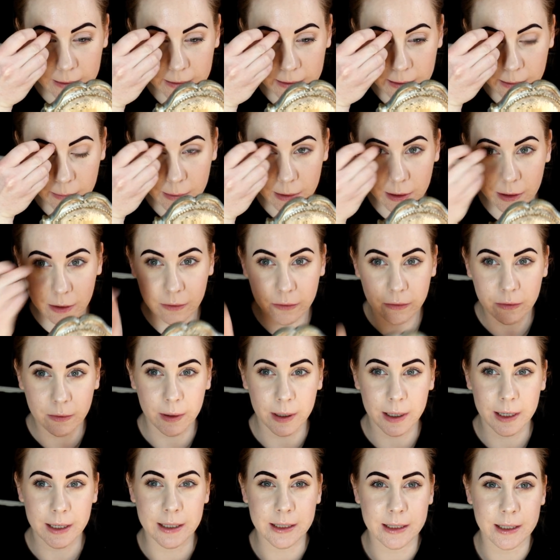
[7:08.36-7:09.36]
yeah, that's coming off
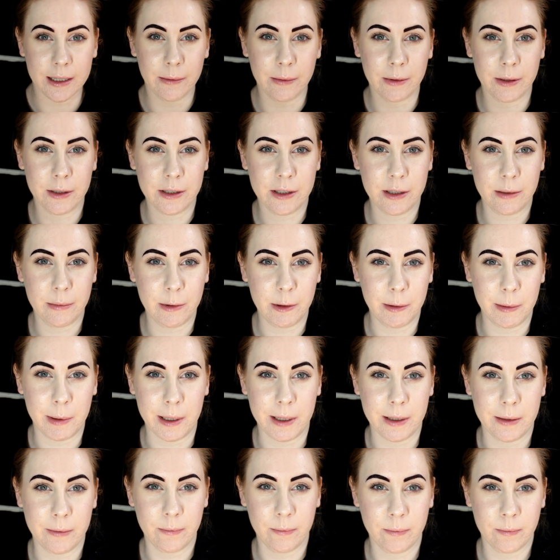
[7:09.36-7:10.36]
quite easy. I'm going to zoom you
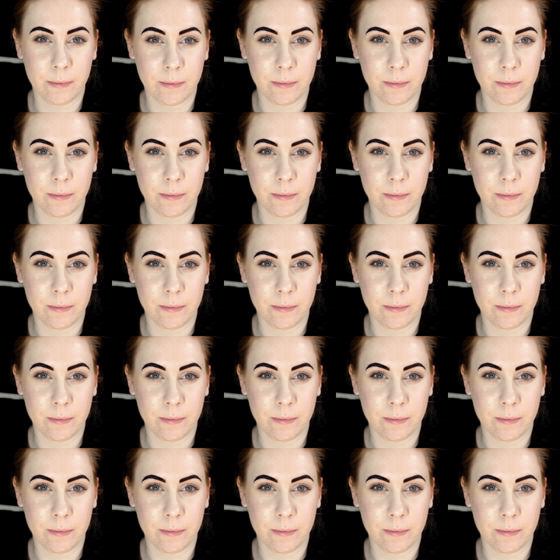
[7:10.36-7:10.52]
in.